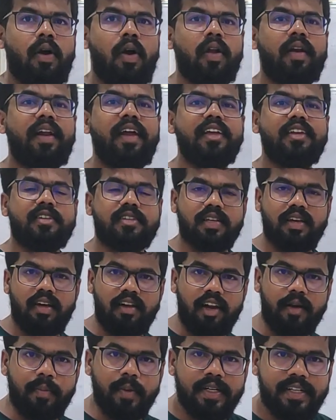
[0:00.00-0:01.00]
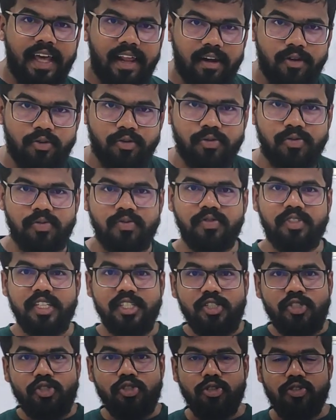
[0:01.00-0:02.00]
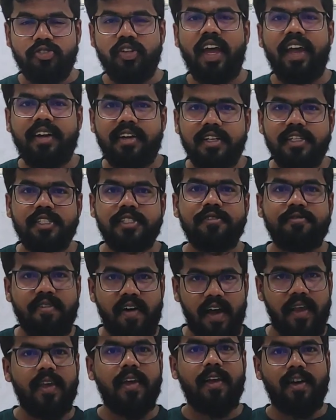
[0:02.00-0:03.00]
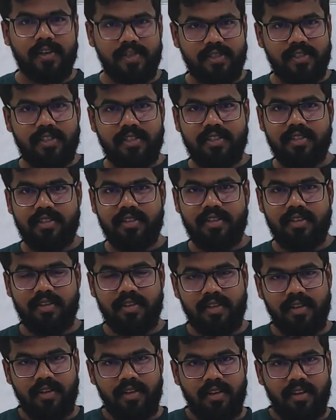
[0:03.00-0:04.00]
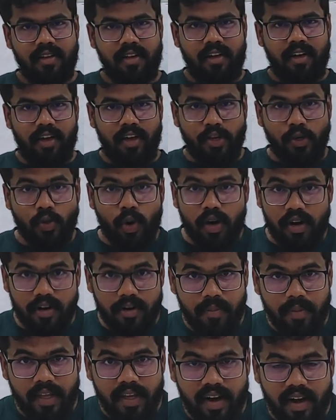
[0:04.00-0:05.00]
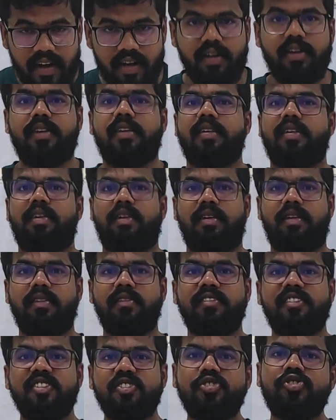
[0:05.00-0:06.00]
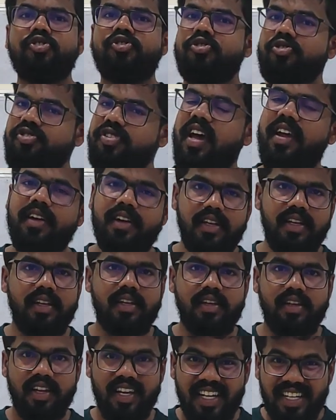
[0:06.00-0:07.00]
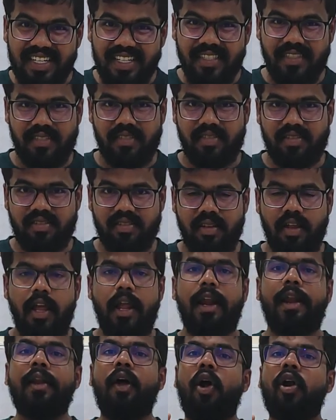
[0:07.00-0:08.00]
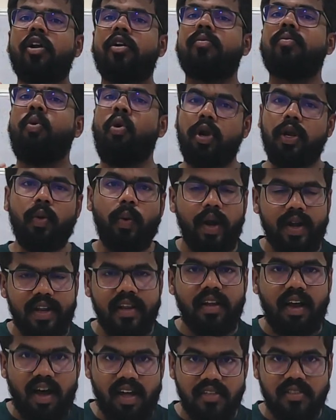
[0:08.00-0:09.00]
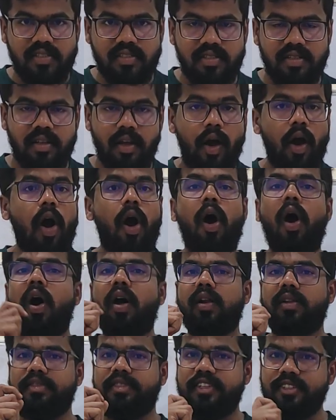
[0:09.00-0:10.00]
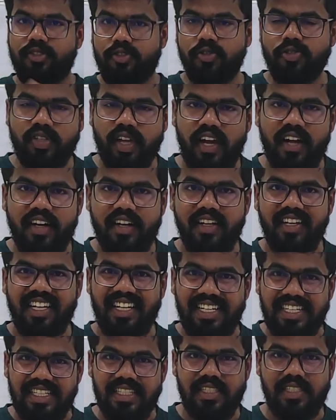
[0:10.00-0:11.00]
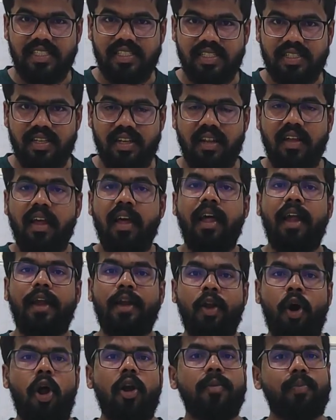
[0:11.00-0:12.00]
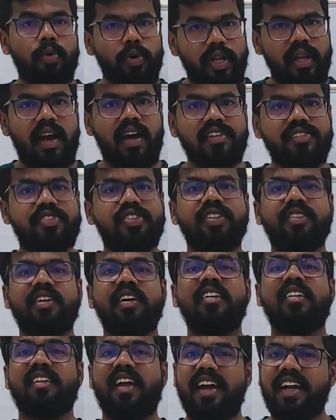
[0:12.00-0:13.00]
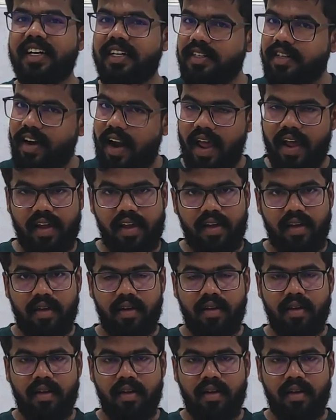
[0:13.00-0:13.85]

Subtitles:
Alright, let me tell you, this society is fucking us. You heard me right. This society is not motivating us, or this society is not putting us in the right track.